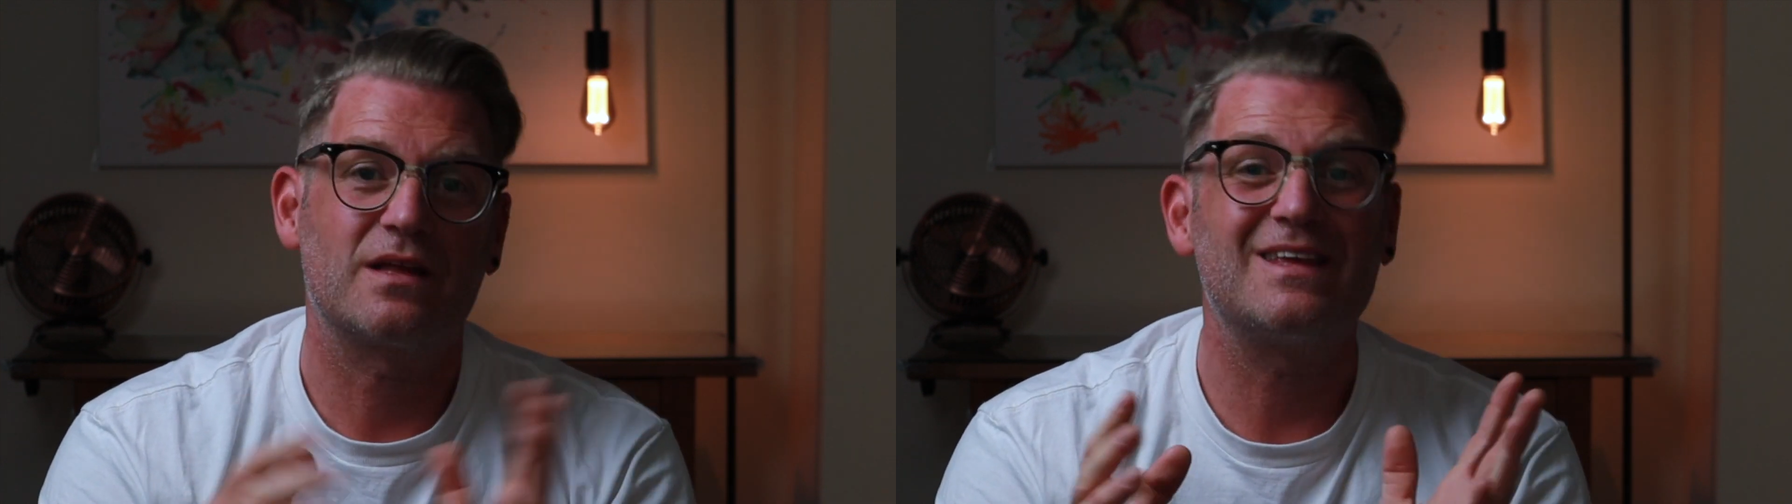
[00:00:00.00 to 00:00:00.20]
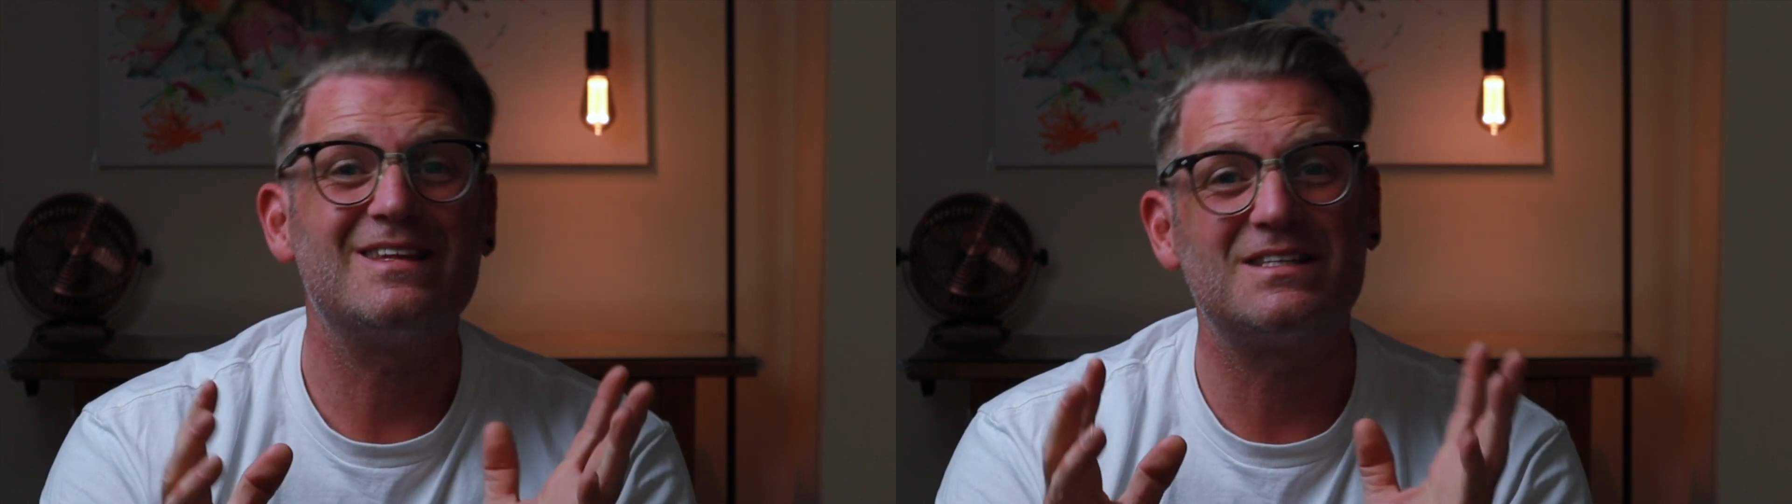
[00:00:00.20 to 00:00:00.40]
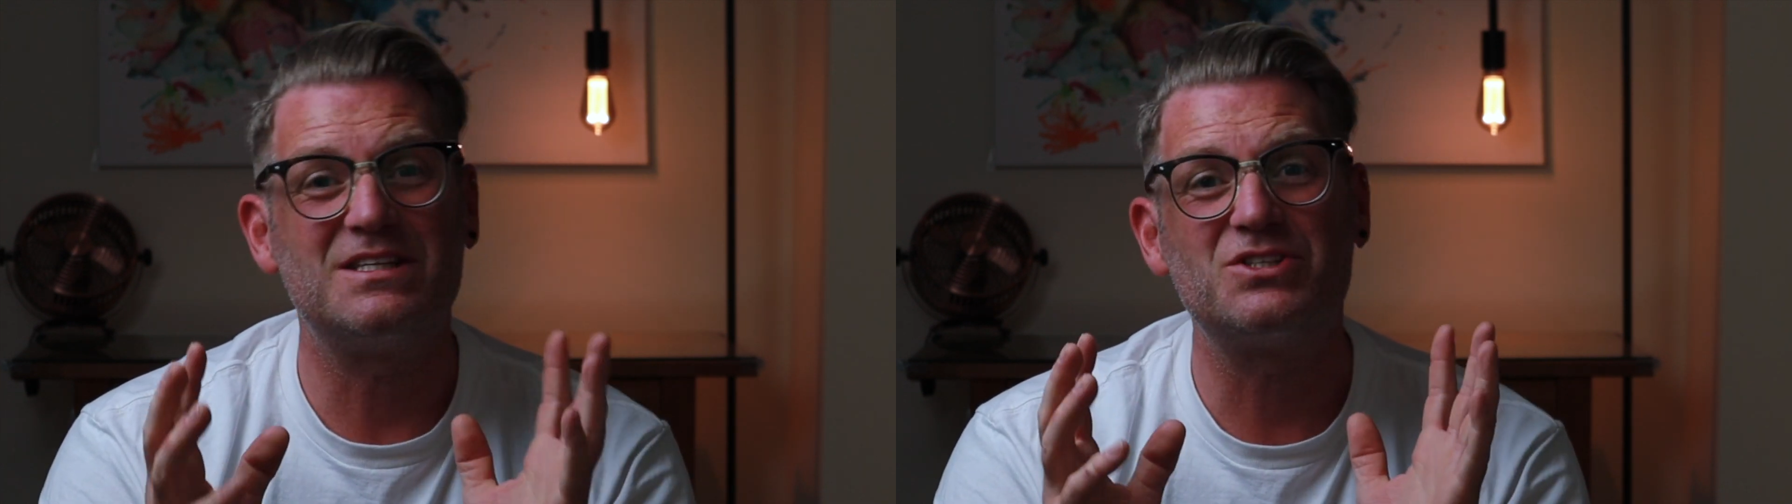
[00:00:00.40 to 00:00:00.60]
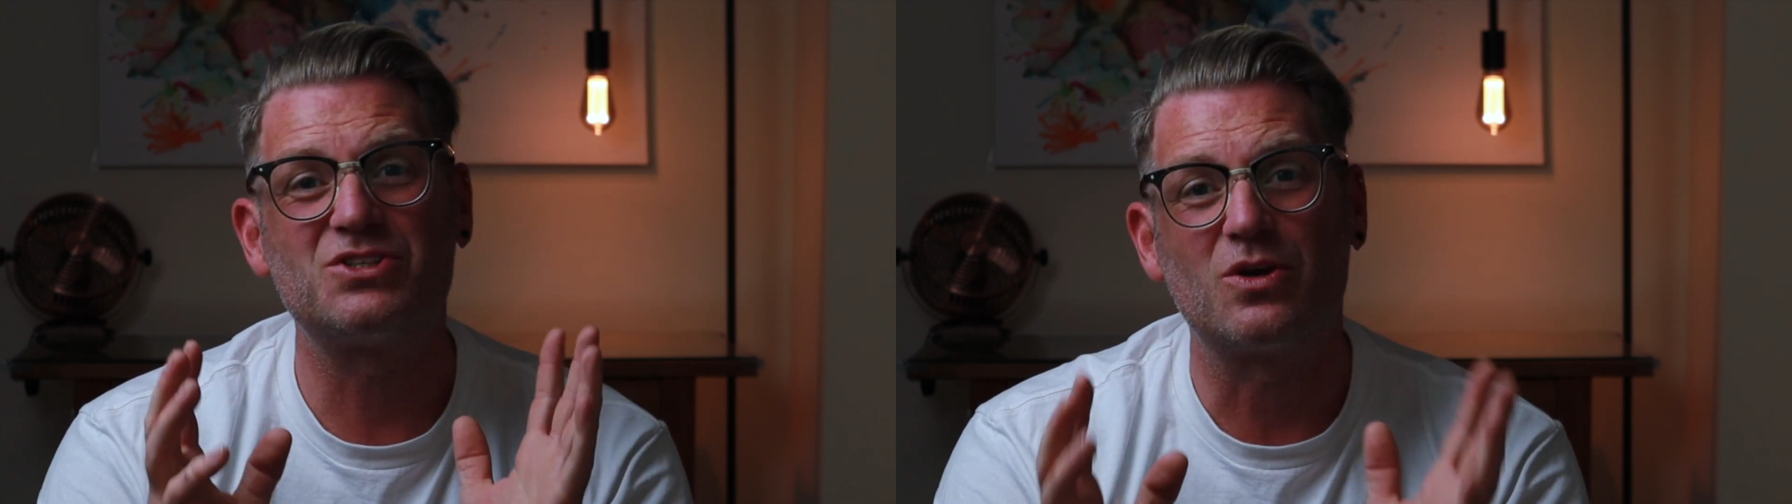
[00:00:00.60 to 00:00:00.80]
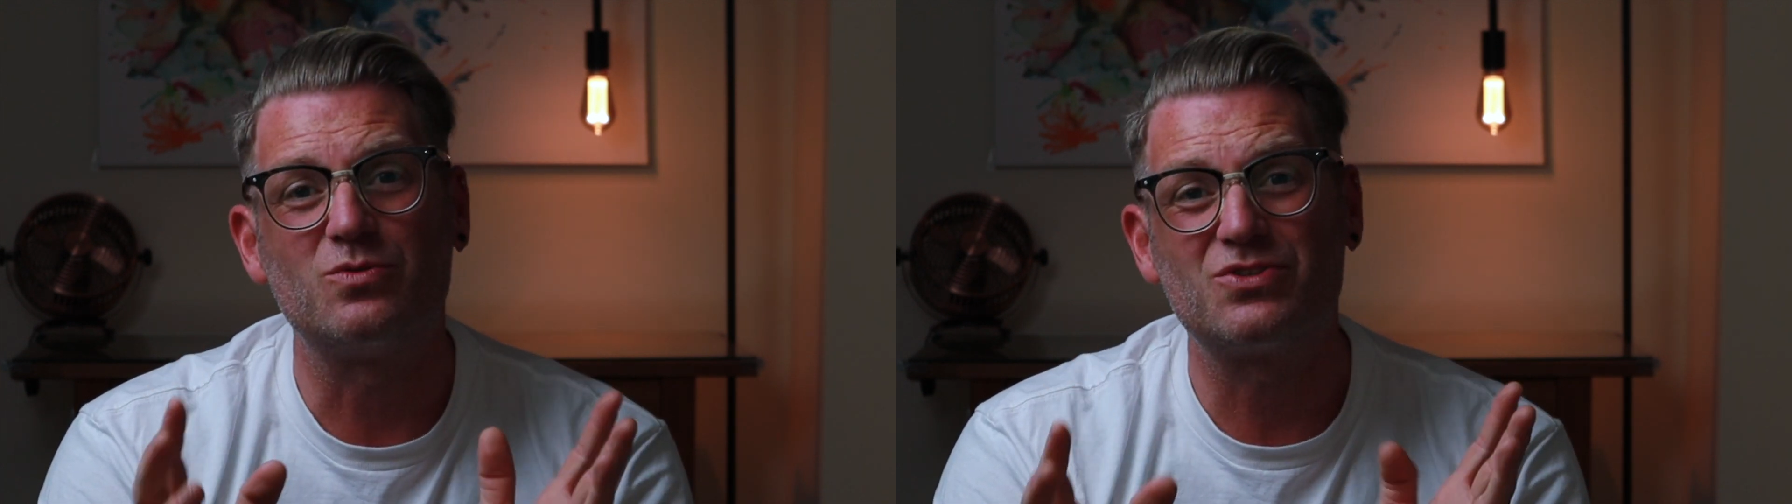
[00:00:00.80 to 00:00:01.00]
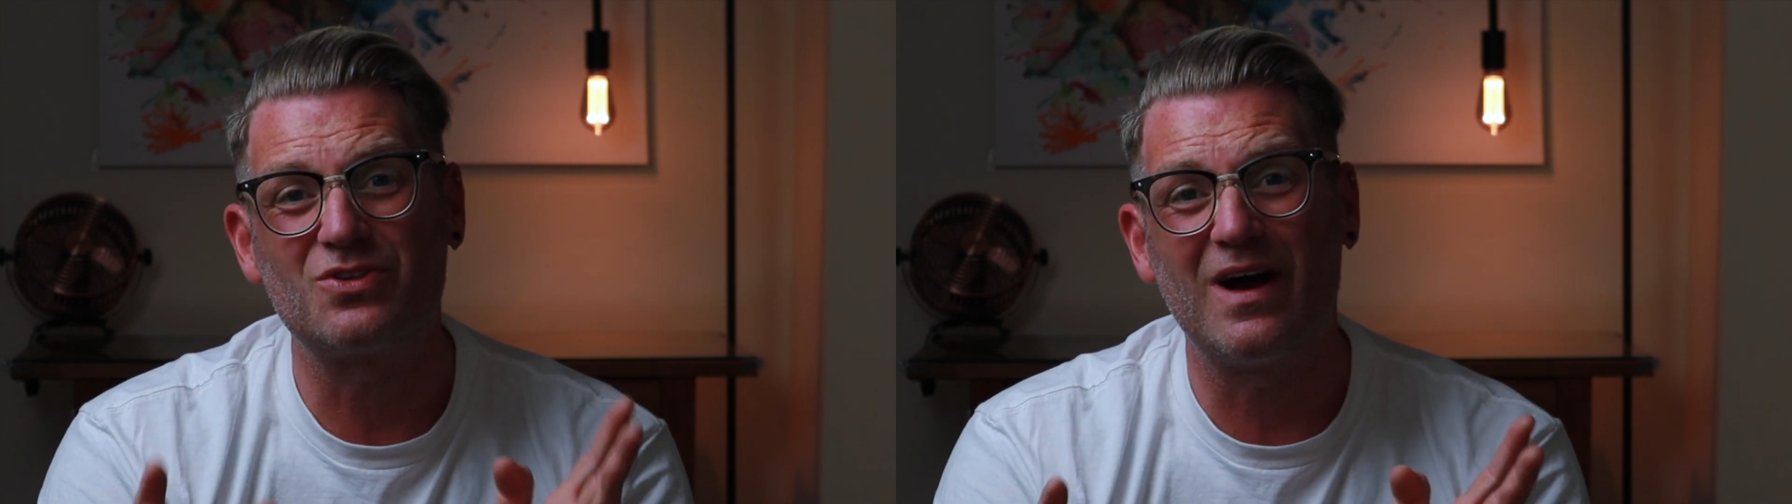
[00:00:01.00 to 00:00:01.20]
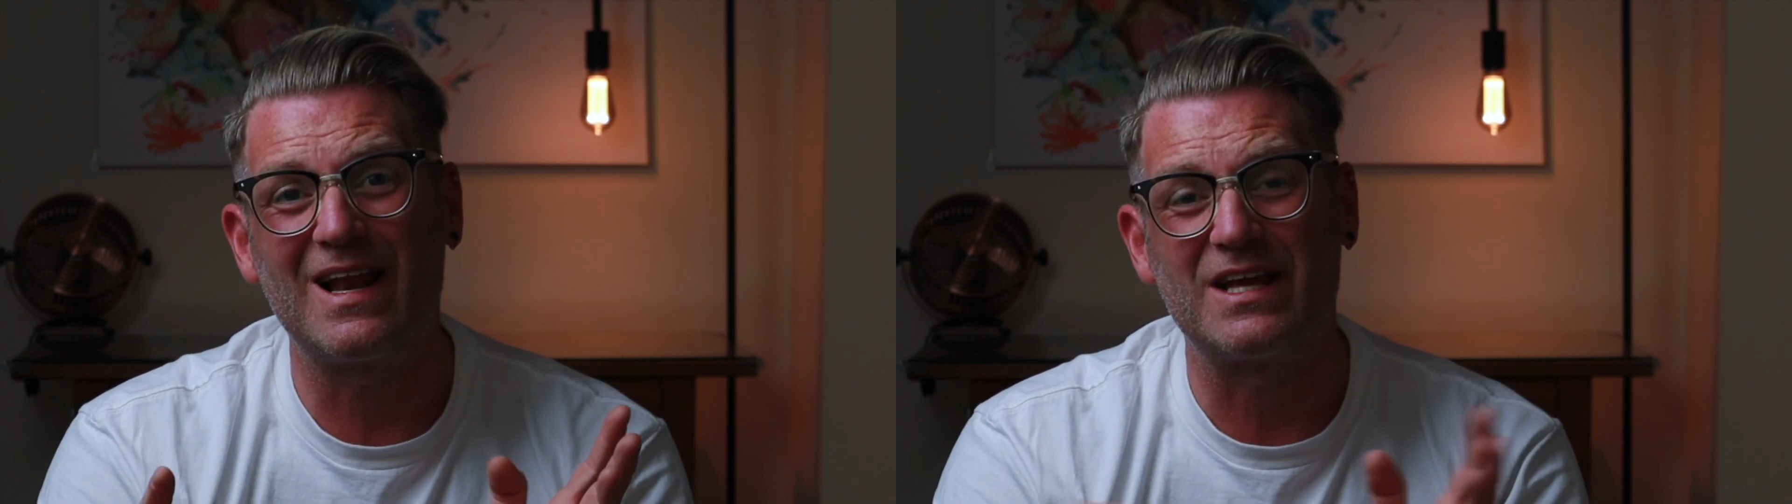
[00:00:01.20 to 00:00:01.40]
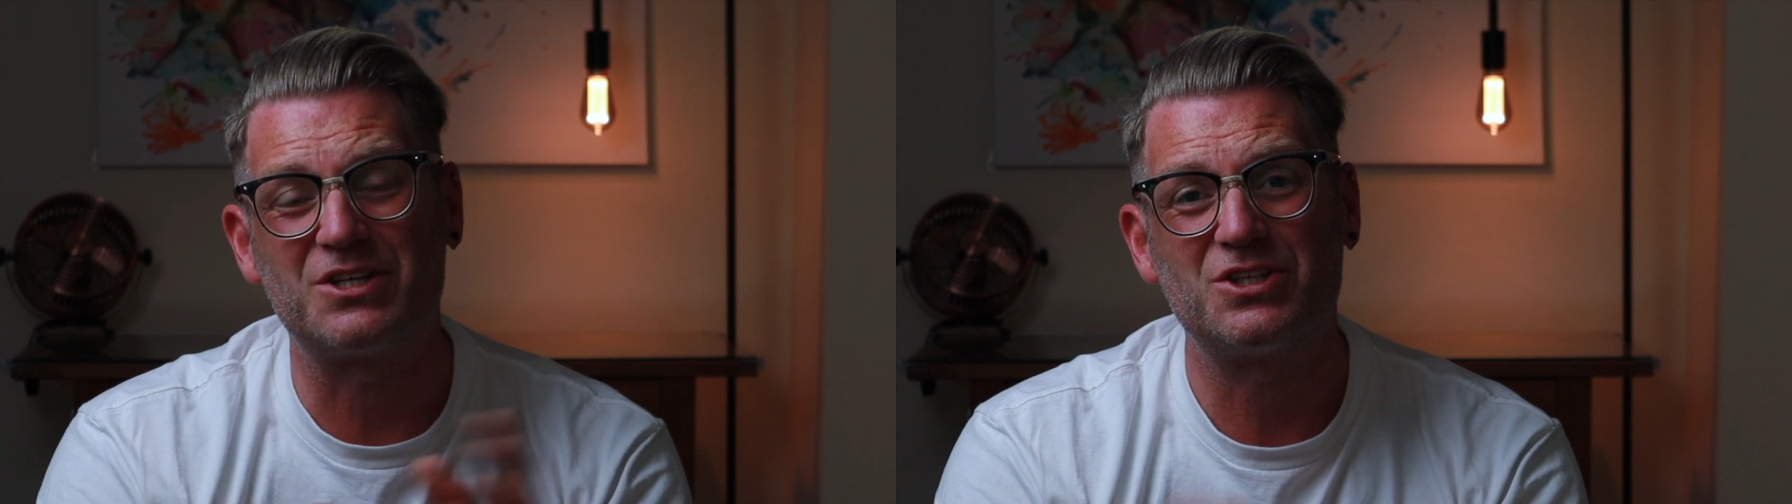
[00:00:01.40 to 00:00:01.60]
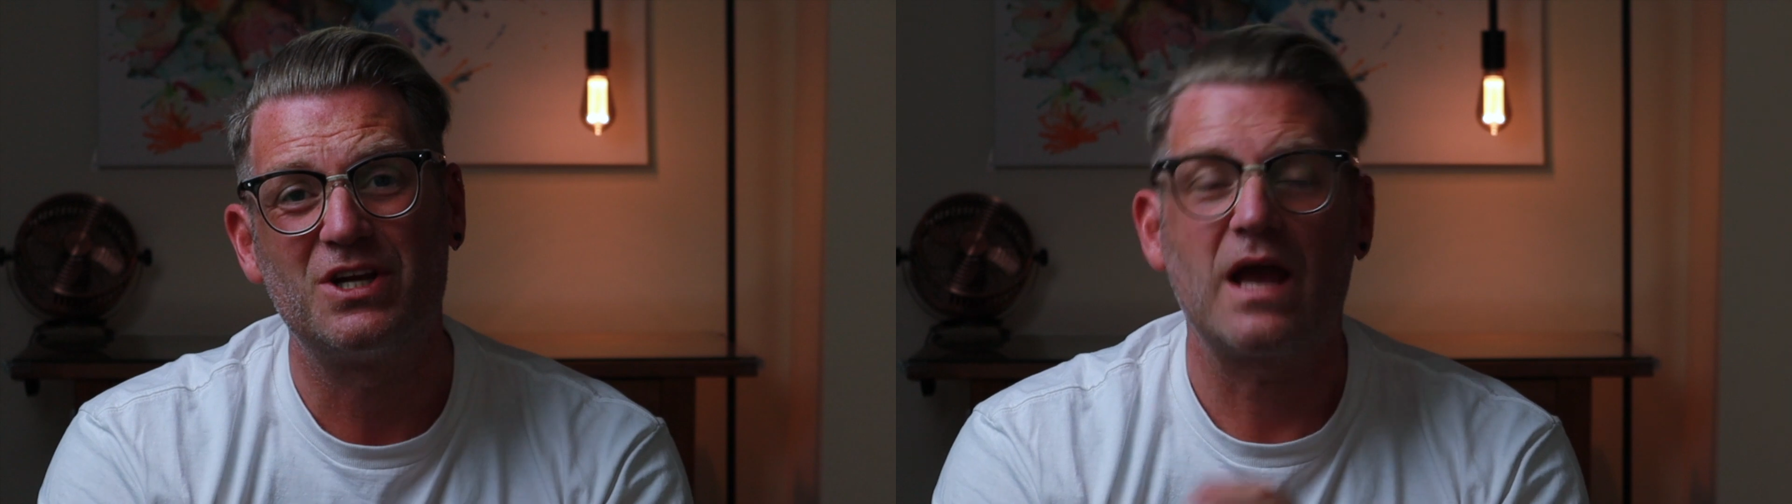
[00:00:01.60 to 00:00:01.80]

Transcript: I think this is so stylish,